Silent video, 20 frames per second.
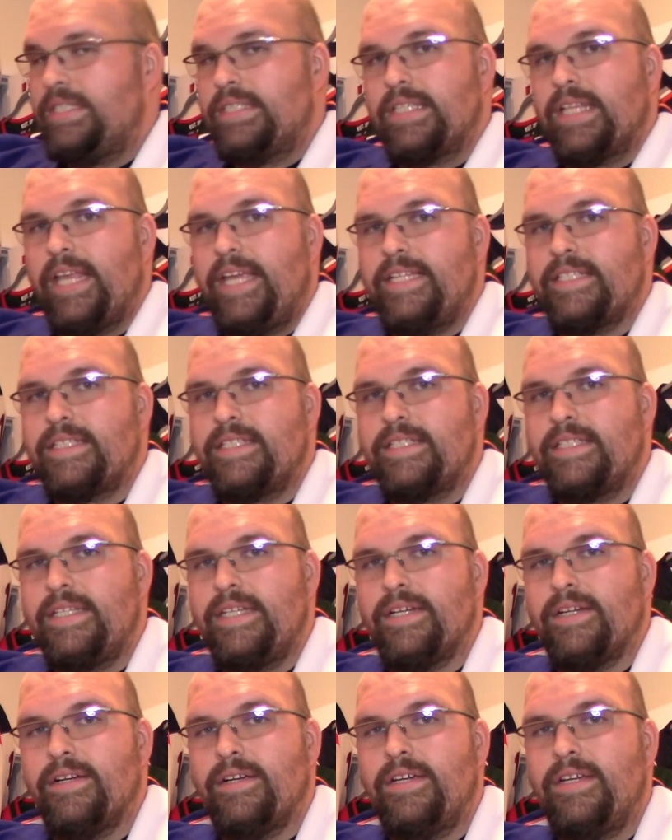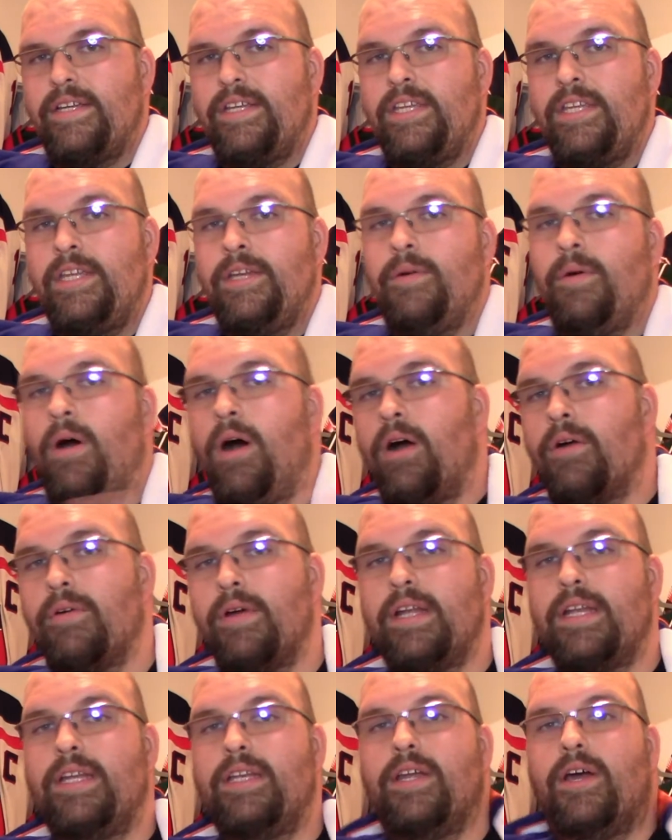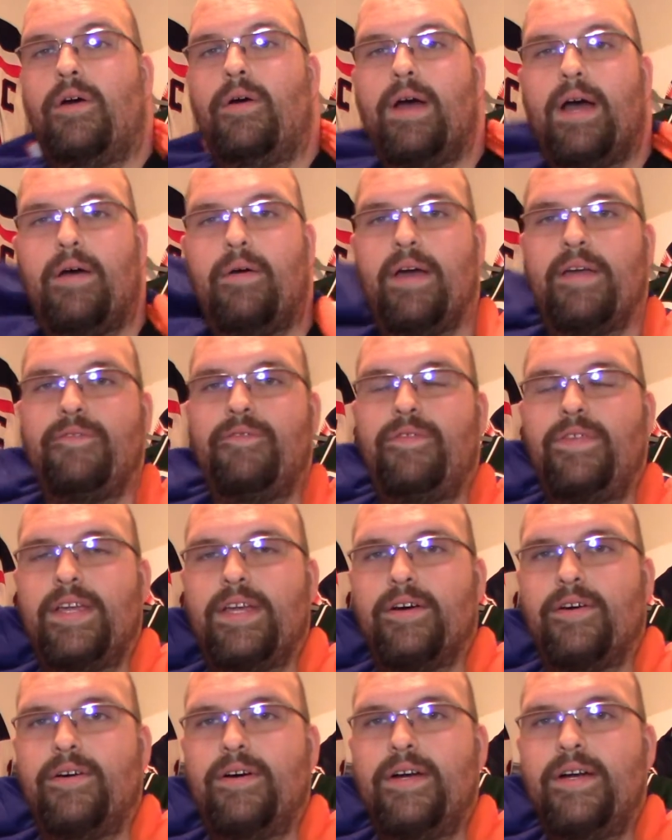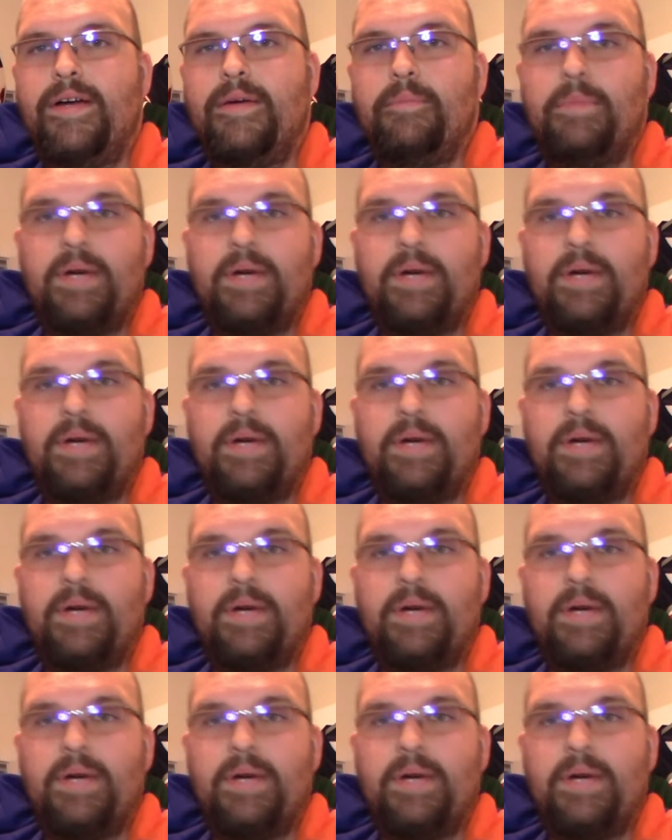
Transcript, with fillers: laces here, you already know how I feel. But